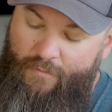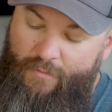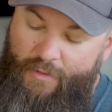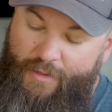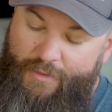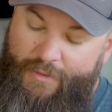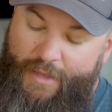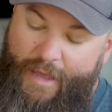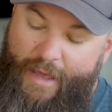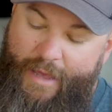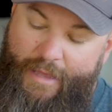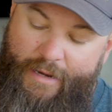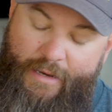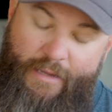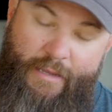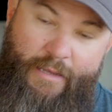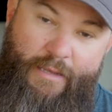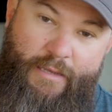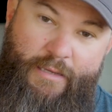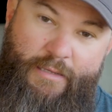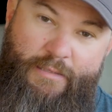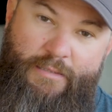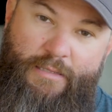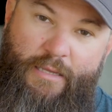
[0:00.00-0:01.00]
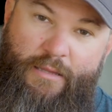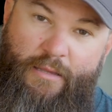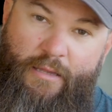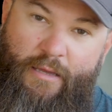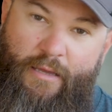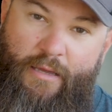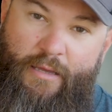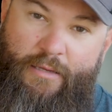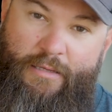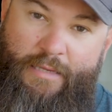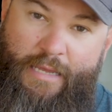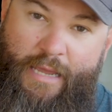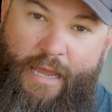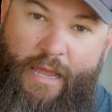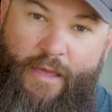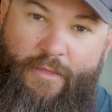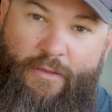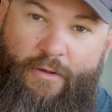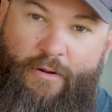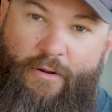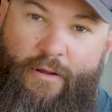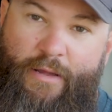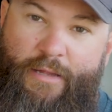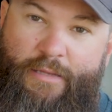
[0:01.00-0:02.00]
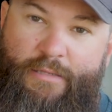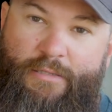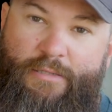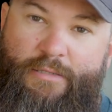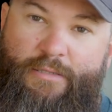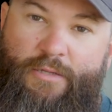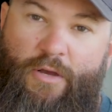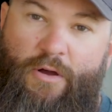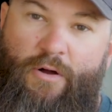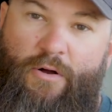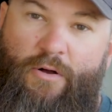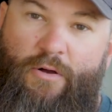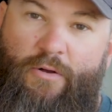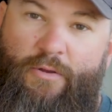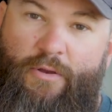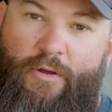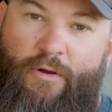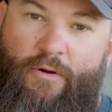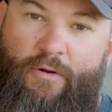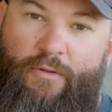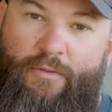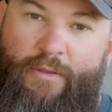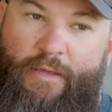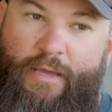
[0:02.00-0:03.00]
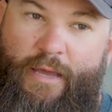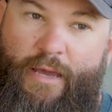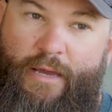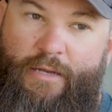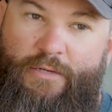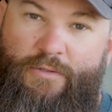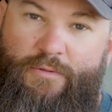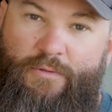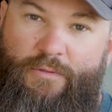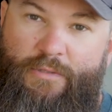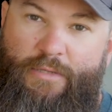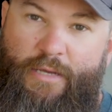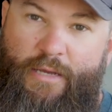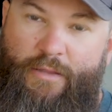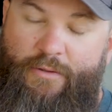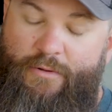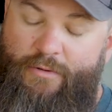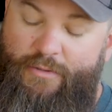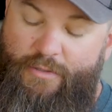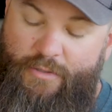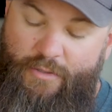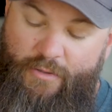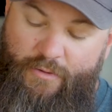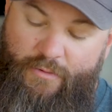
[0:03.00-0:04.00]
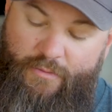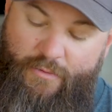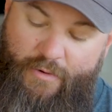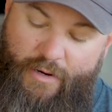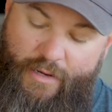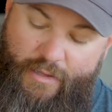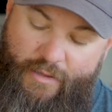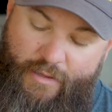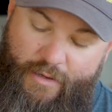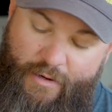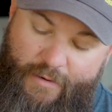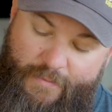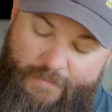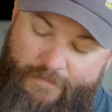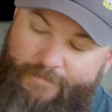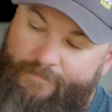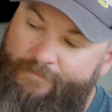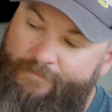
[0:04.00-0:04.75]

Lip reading: But that is the tether installed on the actual tether tube right there.